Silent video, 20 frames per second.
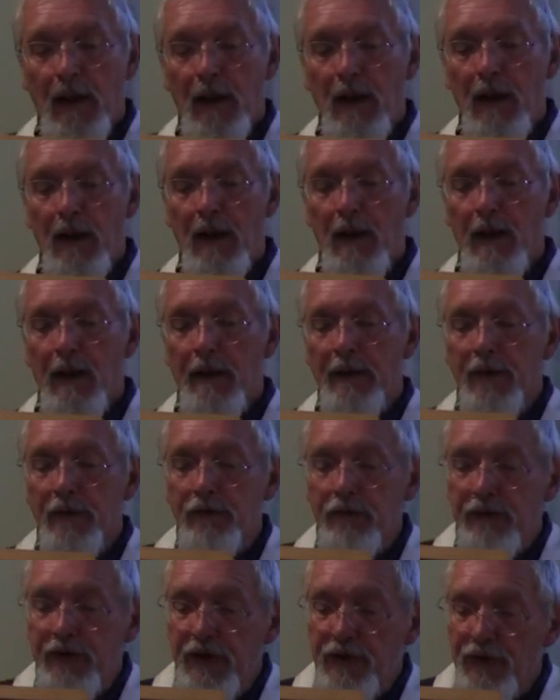The
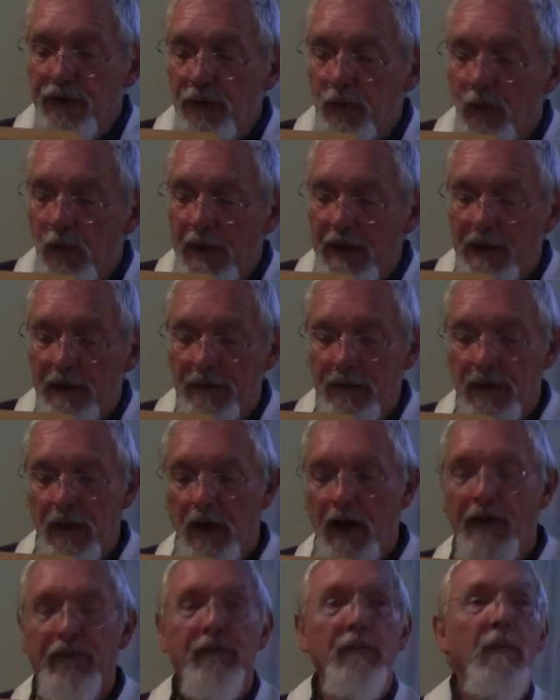traditional wheel of
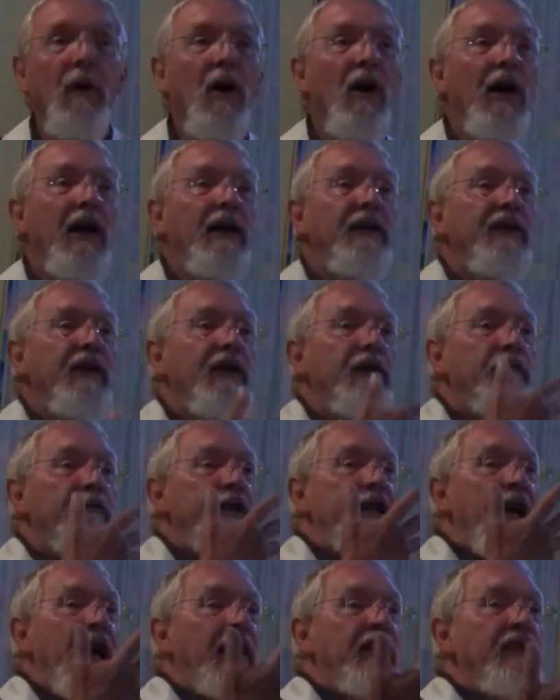life, mind in the
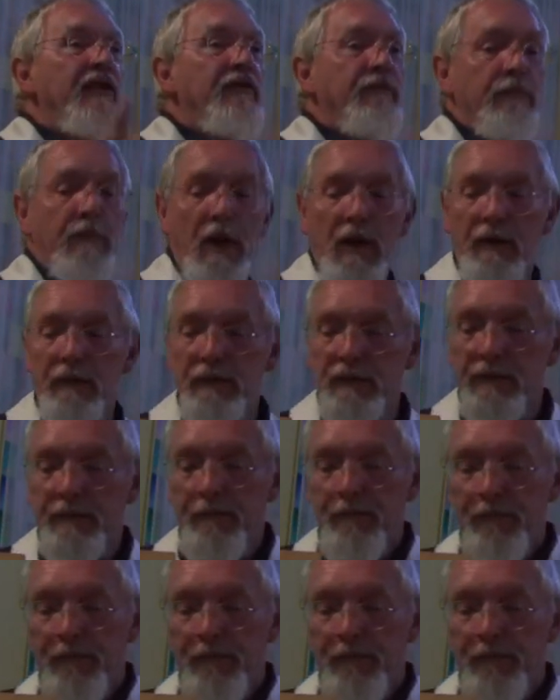reactive mode.